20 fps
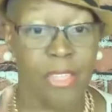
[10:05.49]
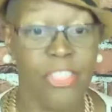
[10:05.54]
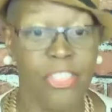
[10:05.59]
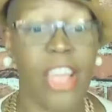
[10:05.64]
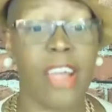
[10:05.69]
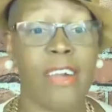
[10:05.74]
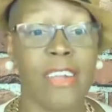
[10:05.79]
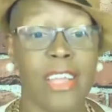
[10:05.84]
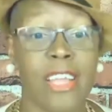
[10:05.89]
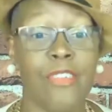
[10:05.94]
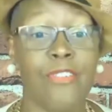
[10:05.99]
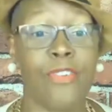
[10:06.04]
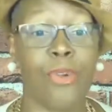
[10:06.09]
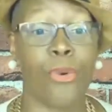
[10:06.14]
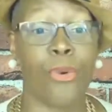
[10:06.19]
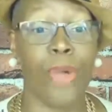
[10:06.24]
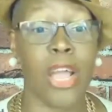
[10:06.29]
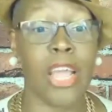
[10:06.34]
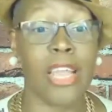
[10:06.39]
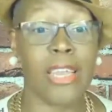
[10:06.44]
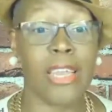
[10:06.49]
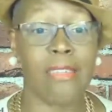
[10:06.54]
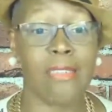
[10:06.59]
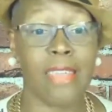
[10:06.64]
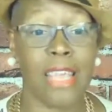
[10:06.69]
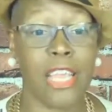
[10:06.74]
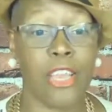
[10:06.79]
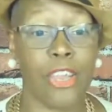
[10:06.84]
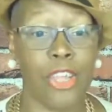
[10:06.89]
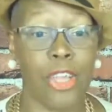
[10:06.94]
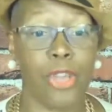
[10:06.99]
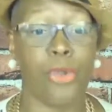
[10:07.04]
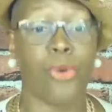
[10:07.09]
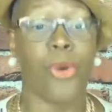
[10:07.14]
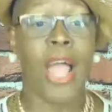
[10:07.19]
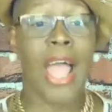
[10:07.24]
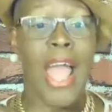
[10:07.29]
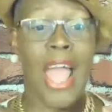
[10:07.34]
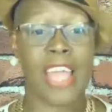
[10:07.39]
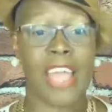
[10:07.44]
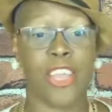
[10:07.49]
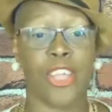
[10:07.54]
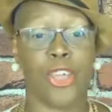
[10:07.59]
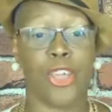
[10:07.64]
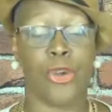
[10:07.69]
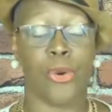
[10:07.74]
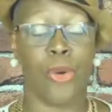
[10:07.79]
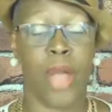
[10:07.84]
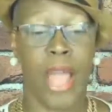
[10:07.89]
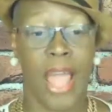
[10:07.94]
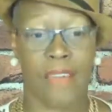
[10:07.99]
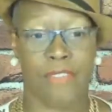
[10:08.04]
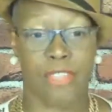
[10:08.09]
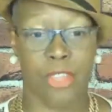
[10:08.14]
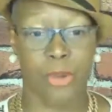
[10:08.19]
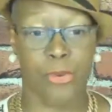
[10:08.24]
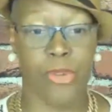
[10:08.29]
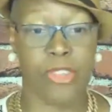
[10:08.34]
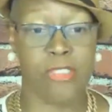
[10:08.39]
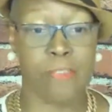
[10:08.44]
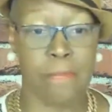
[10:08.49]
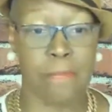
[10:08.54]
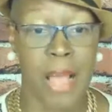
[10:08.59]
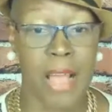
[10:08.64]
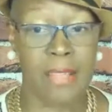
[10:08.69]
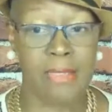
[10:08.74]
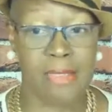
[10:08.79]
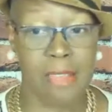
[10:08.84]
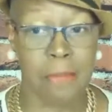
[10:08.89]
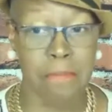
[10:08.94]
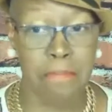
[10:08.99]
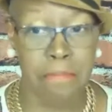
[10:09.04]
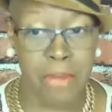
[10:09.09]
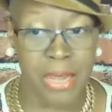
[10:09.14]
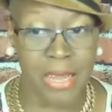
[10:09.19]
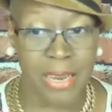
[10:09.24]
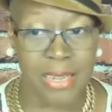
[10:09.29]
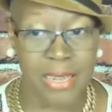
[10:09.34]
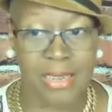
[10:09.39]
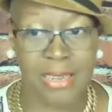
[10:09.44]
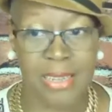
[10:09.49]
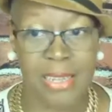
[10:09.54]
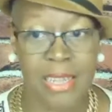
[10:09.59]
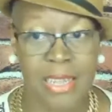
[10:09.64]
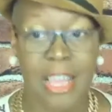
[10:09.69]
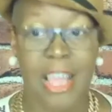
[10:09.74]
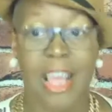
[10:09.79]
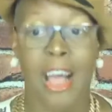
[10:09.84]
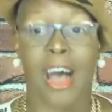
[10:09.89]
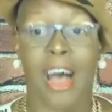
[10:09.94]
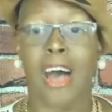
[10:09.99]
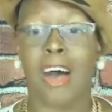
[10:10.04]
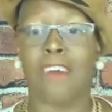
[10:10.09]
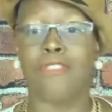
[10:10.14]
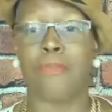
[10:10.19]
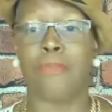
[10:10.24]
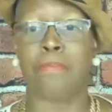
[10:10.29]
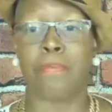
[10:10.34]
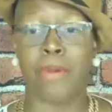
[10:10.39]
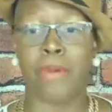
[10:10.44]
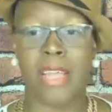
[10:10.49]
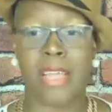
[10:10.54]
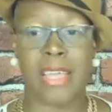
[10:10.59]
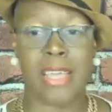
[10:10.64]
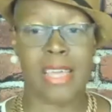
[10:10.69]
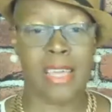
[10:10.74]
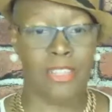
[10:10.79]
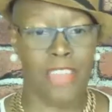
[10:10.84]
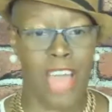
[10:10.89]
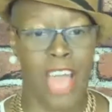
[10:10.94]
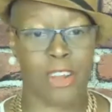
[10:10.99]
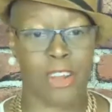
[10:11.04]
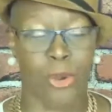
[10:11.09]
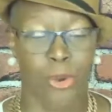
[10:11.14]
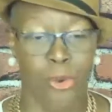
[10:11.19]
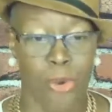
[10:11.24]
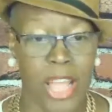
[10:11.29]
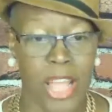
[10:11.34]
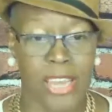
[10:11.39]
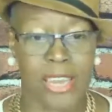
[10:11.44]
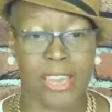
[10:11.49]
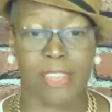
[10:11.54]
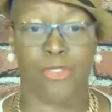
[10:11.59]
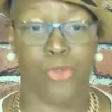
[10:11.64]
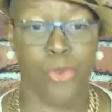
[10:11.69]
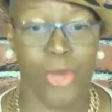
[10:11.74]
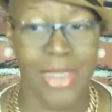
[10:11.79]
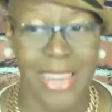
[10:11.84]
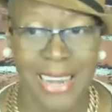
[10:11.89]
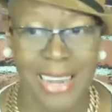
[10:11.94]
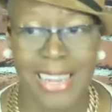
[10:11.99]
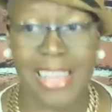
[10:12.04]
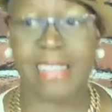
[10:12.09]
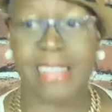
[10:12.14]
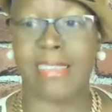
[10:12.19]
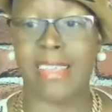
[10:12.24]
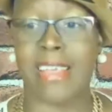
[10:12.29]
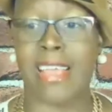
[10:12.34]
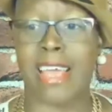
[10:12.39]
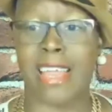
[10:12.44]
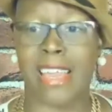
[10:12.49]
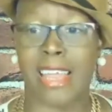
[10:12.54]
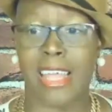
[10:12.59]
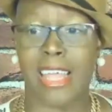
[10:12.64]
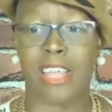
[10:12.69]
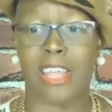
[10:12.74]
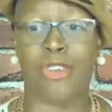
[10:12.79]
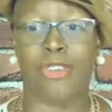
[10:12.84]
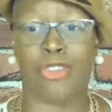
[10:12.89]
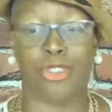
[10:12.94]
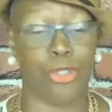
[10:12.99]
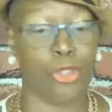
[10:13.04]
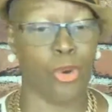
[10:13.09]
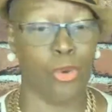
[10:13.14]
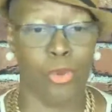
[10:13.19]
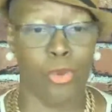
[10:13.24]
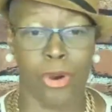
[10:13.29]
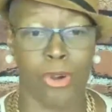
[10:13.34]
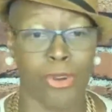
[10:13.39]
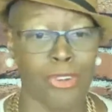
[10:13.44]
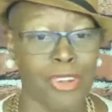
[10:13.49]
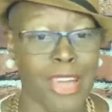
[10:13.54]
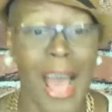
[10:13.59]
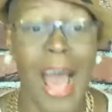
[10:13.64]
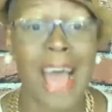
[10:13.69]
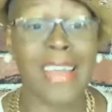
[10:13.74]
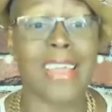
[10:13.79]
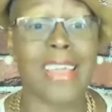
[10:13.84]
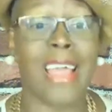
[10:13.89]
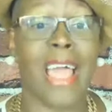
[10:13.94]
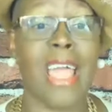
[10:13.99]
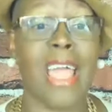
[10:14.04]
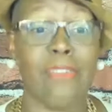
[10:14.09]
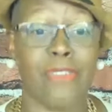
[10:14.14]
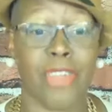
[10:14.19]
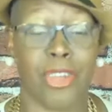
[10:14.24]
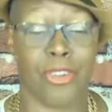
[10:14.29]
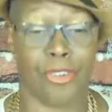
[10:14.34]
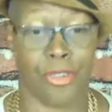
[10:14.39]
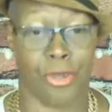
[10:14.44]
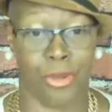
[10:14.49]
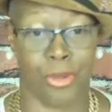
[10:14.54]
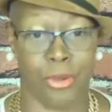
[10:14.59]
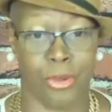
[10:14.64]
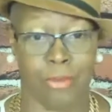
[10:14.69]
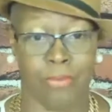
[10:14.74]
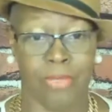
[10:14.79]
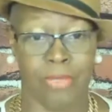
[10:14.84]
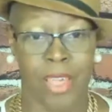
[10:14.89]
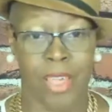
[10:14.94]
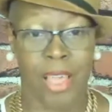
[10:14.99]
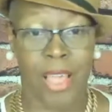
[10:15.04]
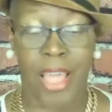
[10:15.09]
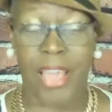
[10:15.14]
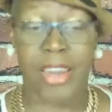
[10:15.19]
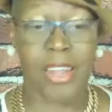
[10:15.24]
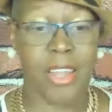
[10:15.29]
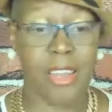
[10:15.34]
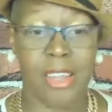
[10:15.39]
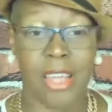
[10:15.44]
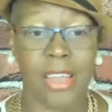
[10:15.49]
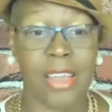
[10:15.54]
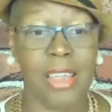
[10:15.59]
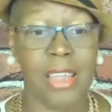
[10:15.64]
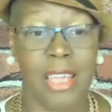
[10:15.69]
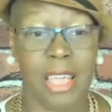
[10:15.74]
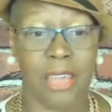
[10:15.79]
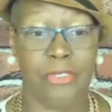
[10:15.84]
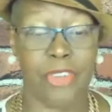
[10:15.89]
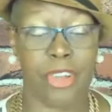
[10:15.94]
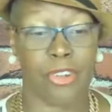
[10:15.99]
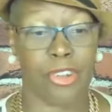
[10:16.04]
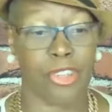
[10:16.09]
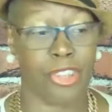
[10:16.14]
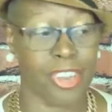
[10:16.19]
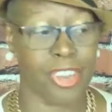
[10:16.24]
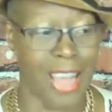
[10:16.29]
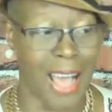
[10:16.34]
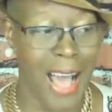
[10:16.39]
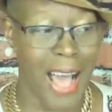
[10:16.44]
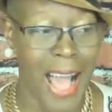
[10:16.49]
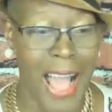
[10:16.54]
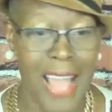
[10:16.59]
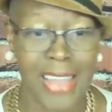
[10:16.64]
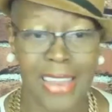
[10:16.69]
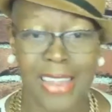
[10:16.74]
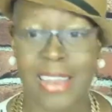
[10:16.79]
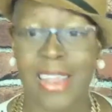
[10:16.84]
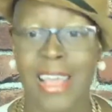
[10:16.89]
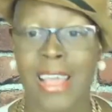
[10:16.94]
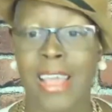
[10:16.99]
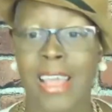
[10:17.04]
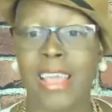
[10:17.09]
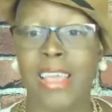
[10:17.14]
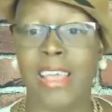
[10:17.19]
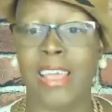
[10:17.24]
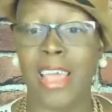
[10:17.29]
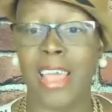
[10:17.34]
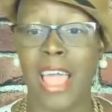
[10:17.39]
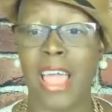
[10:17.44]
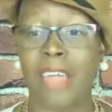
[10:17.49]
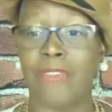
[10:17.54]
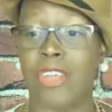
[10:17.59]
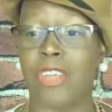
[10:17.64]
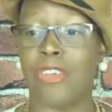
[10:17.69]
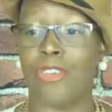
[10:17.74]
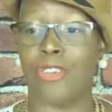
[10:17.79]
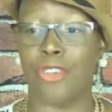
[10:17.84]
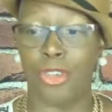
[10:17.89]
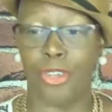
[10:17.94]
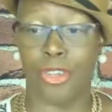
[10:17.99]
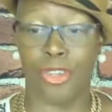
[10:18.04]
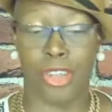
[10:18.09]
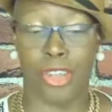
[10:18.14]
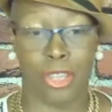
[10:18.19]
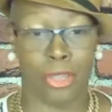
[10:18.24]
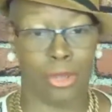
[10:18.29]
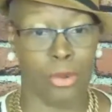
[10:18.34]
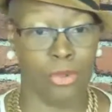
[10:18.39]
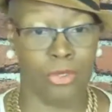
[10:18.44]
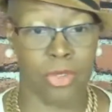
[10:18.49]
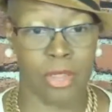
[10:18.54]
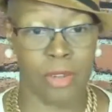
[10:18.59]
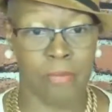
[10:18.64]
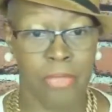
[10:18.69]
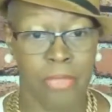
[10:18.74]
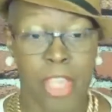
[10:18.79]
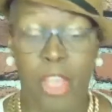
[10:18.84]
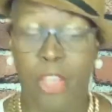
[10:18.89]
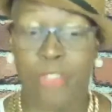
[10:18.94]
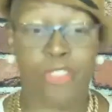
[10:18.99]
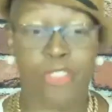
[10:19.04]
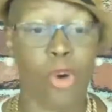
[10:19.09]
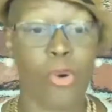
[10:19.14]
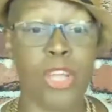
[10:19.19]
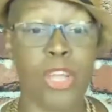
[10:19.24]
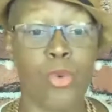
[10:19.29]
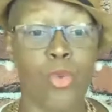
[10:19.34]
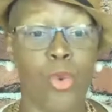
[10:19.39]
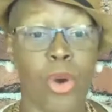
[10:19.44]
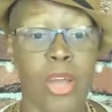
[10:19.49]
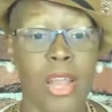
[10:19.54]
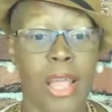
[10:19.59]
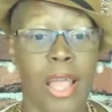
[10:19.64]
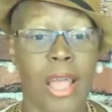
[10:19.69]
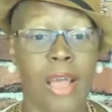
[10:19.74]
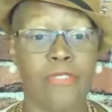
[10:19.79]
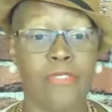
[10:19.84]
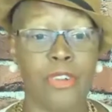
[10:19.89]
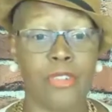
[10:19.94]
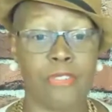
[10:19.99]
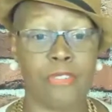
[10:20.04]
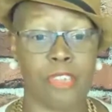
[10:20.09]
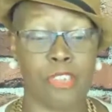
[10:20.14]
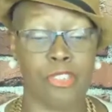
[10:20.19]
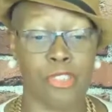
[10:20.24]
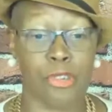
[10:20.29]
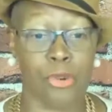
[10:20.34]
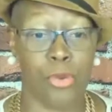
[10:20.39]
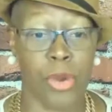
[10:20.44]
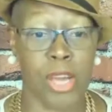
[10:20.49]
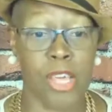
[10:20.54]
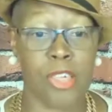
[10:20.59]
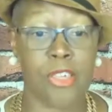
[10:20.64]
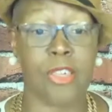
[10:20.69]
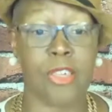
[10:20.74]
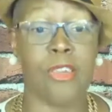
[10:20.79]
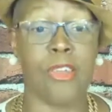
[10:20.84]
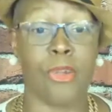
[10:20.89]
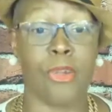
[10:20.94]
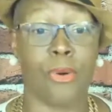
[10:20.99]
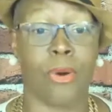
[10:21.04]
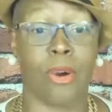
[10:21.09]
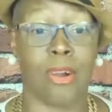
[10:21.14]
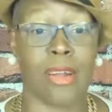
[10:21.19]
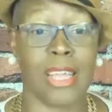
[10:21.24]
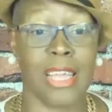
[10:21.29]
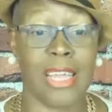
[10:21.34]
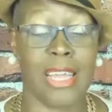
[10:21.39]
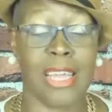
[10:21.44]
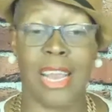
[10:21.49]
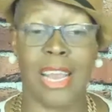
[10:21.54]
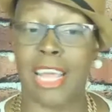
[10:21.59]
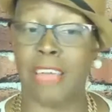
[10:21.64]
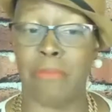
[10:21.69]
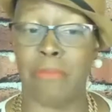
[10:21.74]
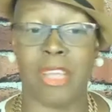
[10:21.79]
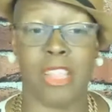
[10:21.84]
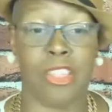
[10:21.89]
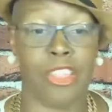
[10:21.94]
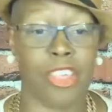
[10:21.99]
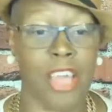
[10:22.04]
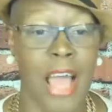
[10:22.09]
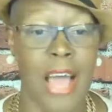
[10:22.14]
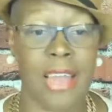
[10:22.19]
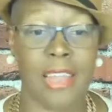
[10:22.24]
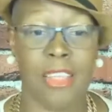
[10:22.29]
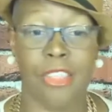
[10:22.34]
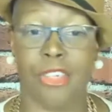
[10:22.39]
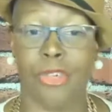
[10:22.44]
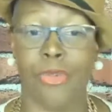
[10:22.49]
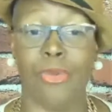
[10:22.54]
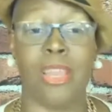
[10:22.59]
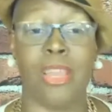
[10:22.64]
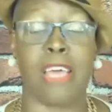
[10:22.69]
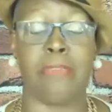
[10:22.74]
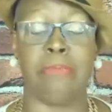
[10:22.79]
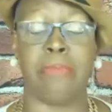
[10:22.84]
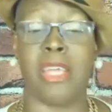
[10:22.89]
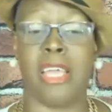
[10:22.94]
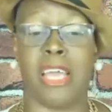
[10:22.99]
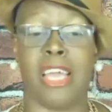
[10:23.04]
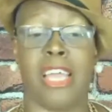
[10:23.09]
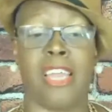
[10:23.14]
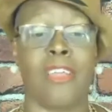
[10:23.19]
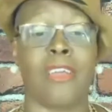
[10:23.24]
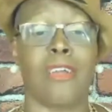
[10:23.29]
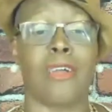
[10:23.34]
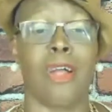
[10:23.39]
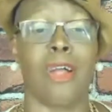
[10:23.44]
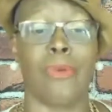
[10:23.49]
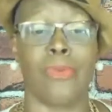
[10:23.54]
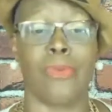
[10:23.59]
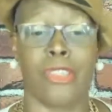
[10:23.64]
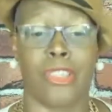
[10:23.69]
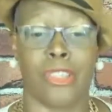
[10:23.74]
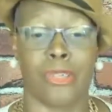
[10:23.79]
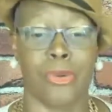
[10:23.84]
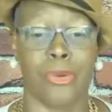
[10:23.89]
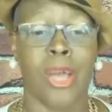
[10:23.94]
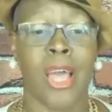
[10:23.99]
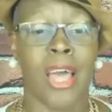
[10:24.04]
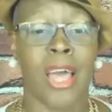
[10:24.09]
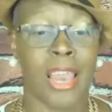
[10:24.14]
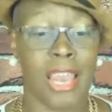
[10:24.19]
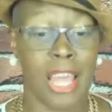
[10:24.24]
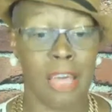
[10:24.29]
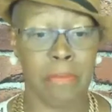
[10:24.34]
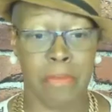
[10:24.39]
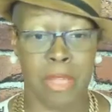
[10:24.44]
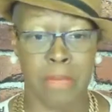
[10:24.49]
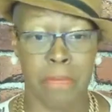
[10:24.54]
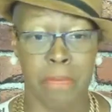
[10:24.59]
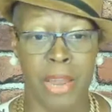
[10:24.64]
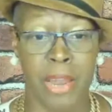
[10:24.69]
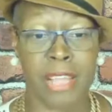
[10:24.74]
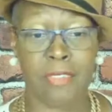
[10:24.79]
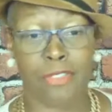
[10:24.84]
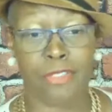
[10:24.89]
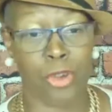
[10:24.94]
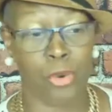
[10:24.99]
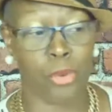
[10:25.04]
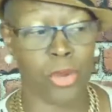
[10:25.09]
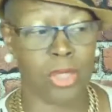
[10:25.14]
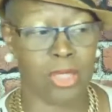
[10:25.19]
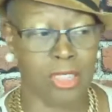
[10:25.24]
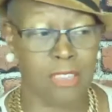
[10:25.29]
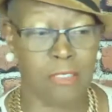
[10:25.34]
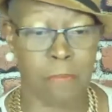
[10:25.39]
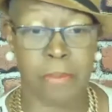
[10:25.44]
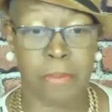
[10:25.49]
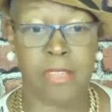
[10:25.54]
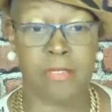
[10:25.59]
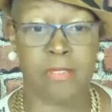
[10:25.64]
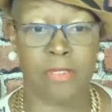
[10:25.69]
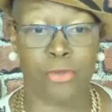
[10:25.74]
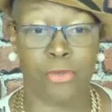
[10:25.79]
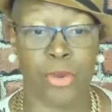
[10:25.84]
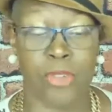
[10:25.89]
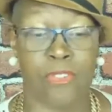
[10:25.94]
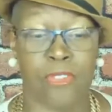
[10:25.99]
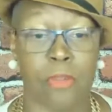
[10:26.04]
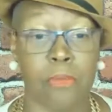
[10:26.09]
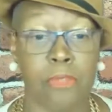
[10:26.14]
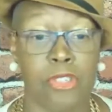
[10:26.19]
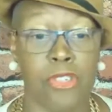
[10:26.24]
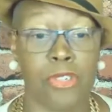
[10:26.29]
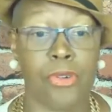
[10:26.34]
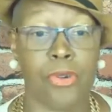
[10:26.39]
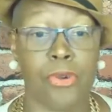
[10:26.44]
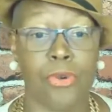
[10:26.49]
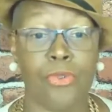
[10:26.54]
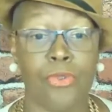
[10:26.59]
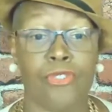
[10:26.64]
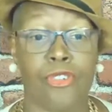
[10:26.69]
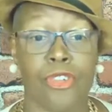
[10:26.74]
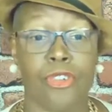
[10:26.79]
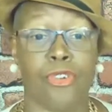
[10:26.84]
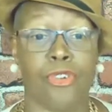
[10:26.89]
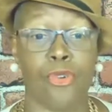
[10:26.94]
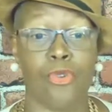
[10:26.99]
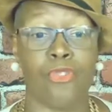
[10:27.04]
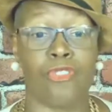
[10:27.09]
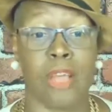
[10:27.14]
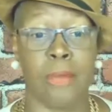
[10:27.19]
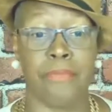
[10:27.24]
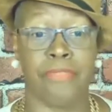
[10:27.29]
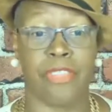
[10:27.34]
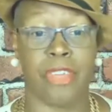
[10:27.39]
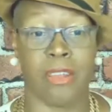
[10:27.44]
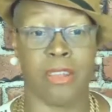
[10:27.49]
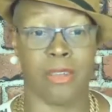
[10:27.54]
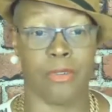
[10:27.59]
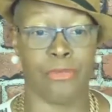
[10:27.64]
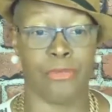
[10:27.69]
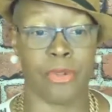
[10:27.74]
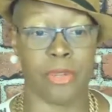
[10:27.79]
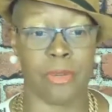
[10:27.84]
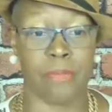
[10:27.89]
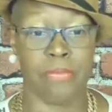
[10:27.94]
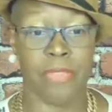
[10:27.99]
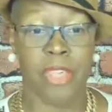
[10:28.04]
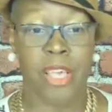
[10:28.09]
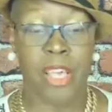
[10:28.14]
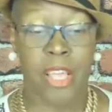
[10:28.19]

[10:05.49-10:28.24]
There is greatness in you, and you have the responsibility of bringing that greatness, releasing it into the world. God gave it to you, and he didn't give it to you to hide it. He gave it to you to use it. So in whatever situation you are in, let me challenge you. Let me encourage you. Let me bless you with this piece of wisdom. Choose to do something different.